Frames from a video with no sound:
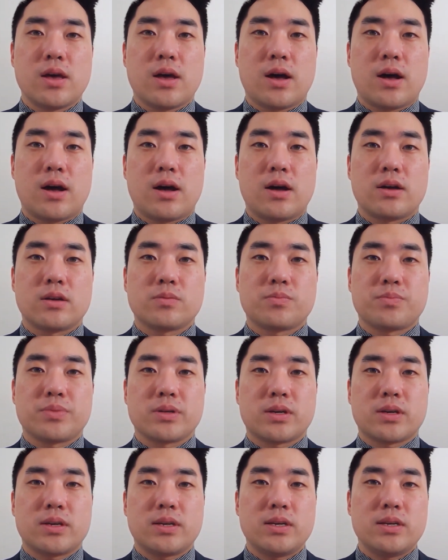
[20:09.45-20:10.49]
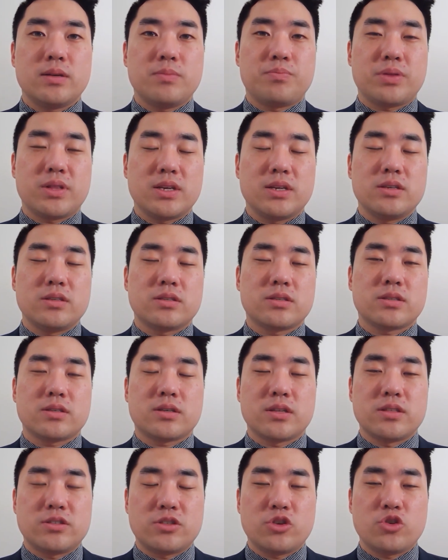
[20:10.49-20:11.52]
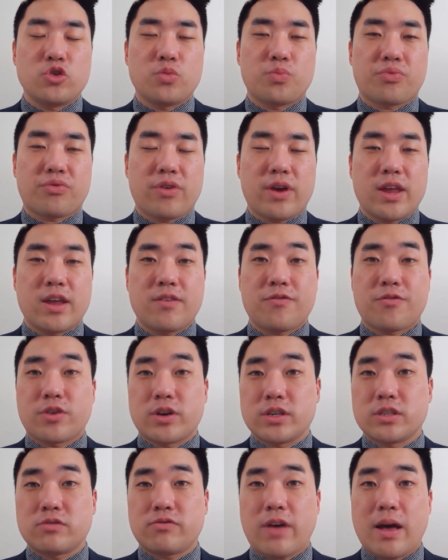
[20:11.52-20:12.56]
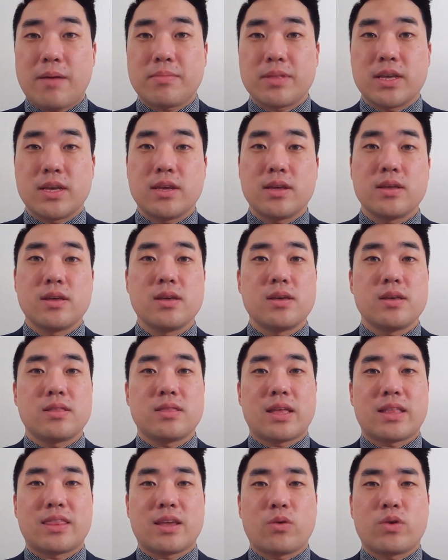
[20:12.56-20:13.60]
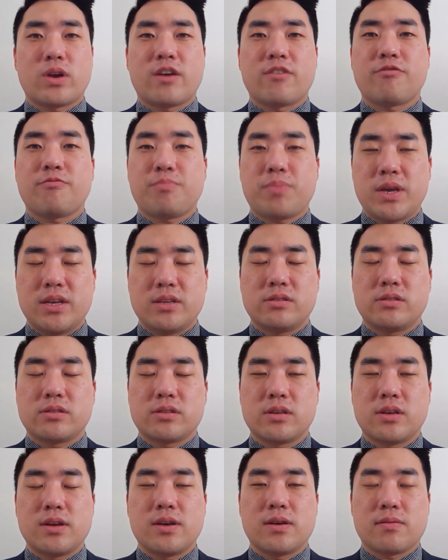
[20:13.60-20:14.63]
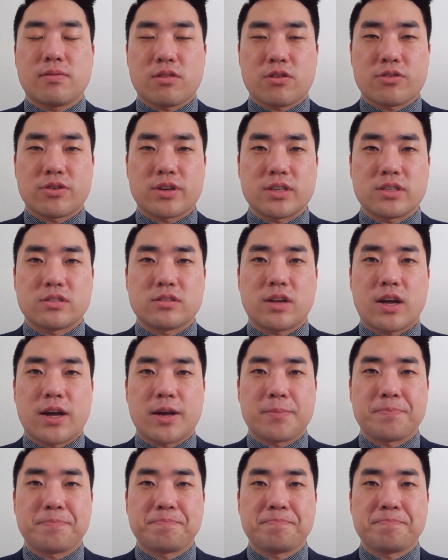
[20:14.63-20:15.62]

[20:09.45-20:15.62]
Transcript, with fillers: uh, but he, please continue praying for his family that they would have peace during this time.